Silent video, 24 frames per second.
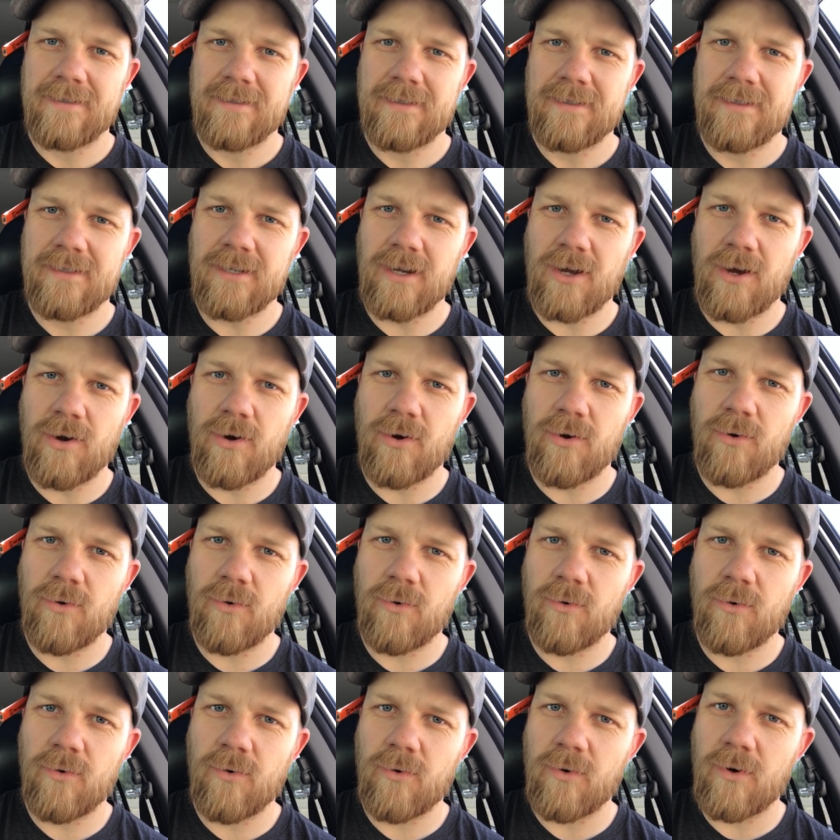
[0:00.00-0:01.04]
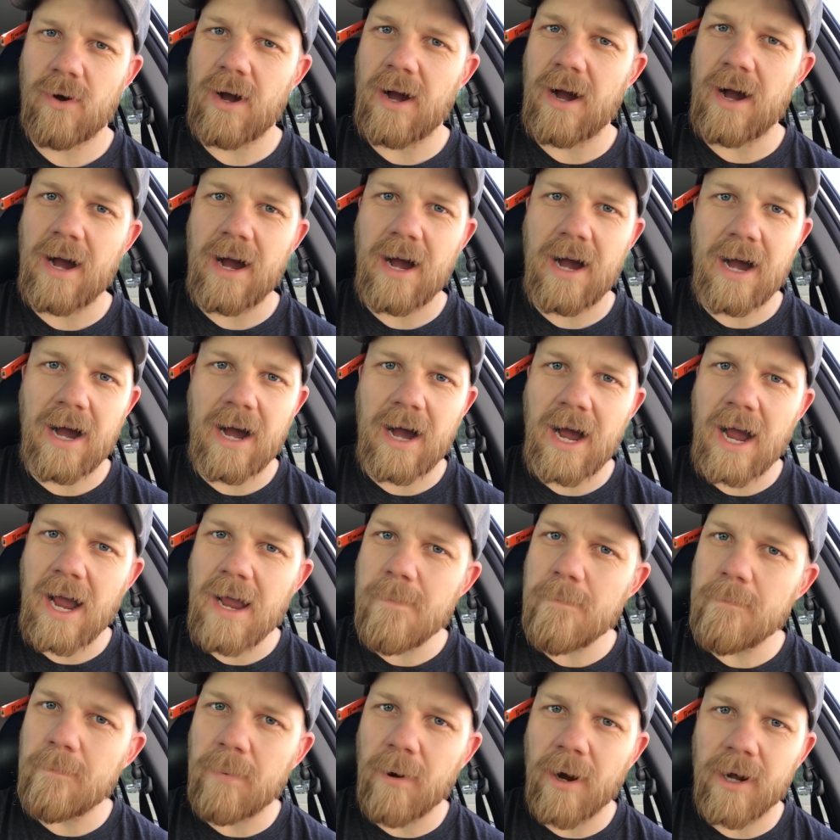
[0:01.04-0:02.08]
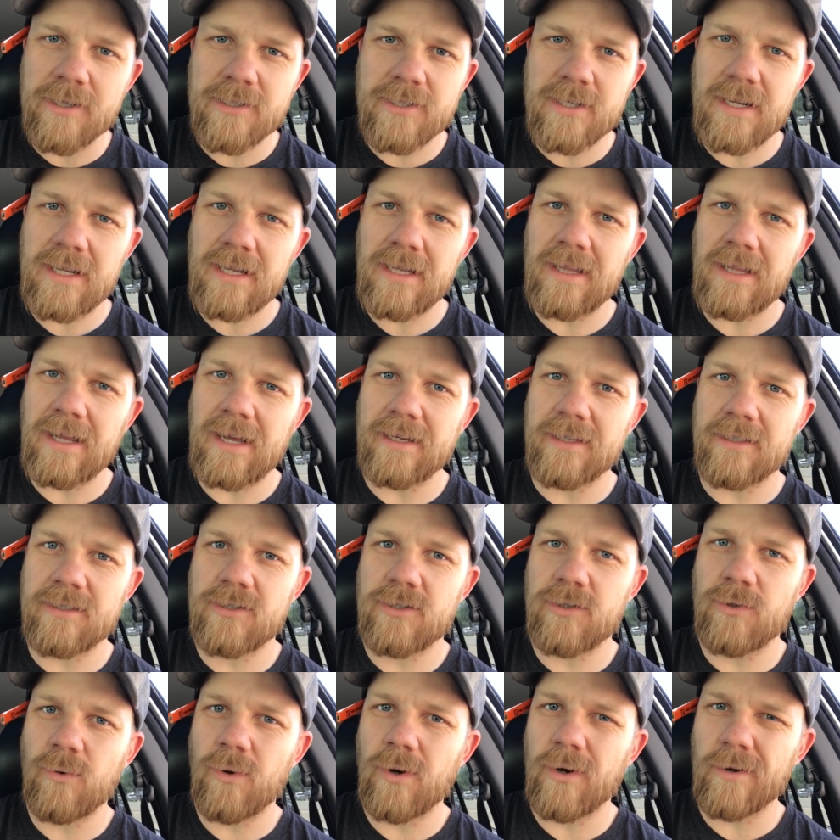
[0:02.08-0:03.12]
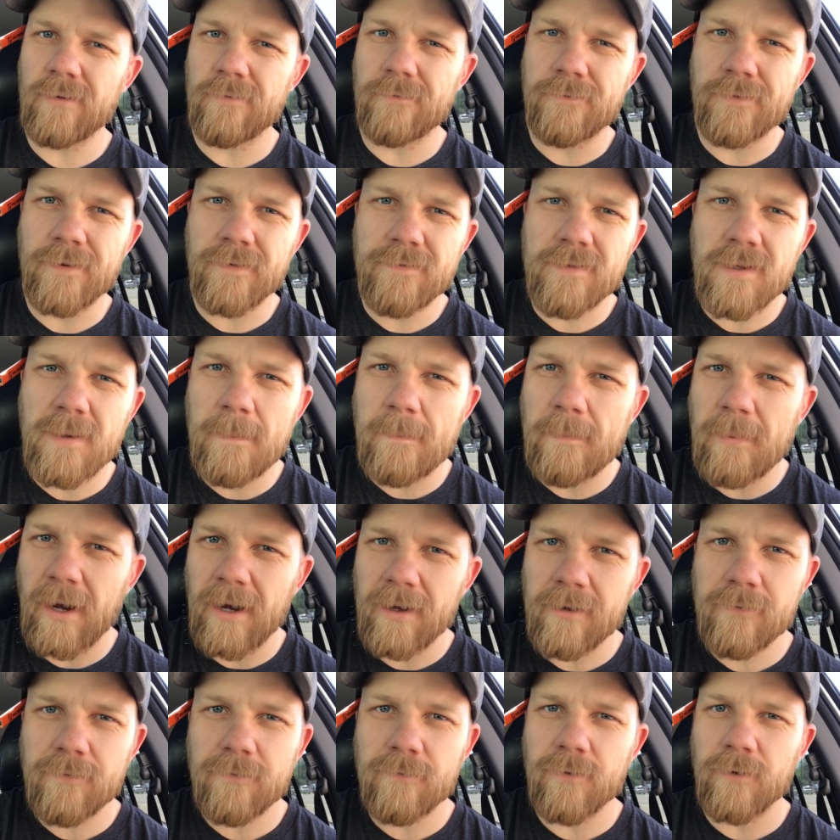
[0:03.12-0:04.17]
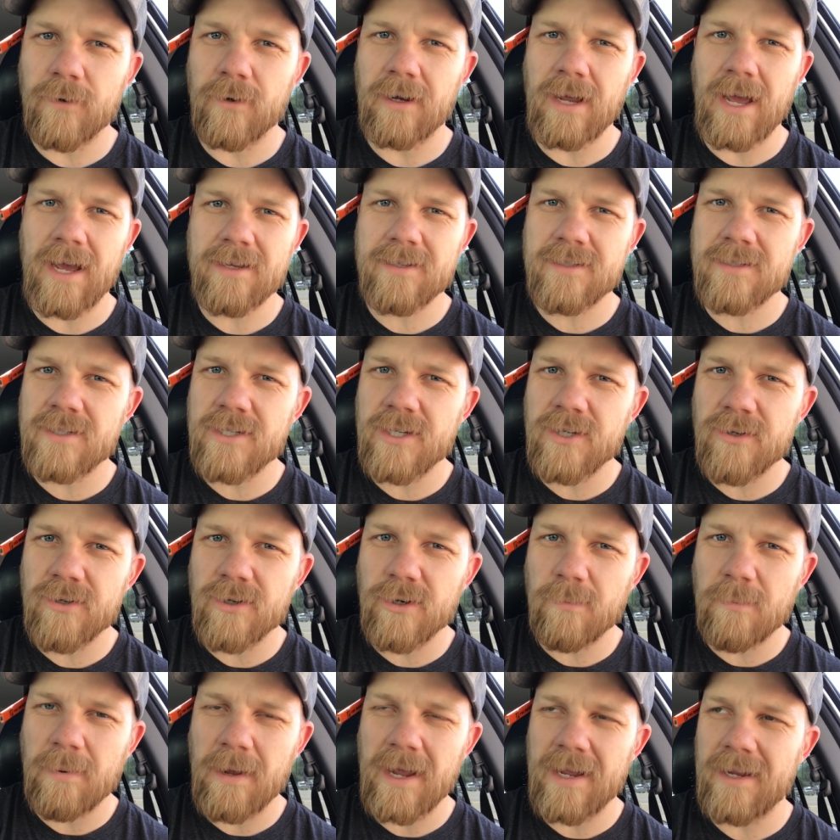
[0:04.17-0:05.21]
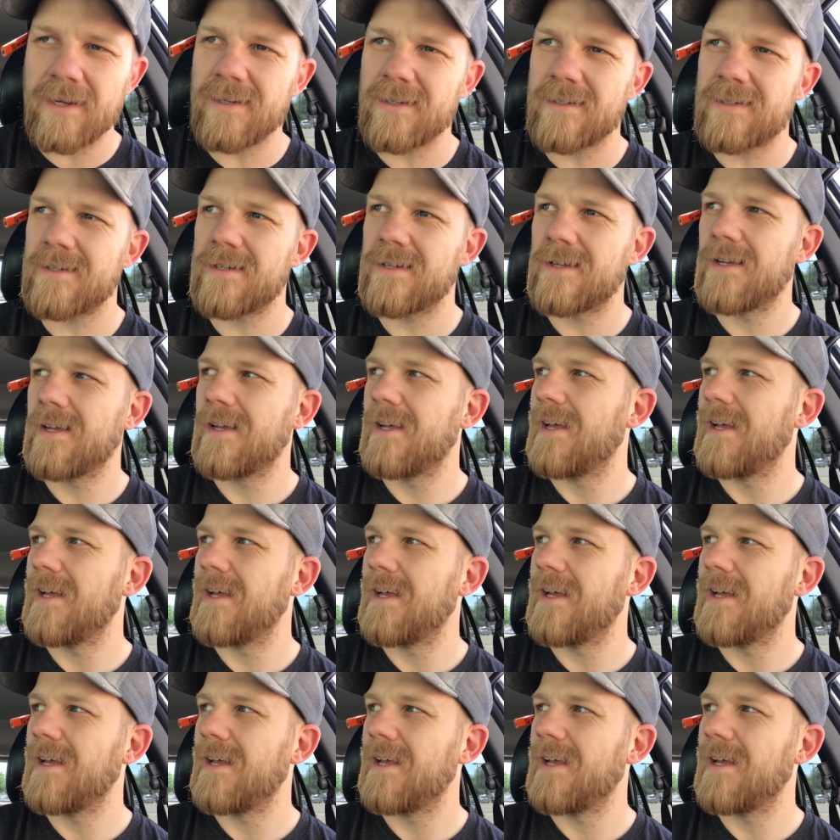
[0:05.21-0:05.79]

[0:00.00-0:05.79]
So I budgeted like 250 bucks for exterior paint.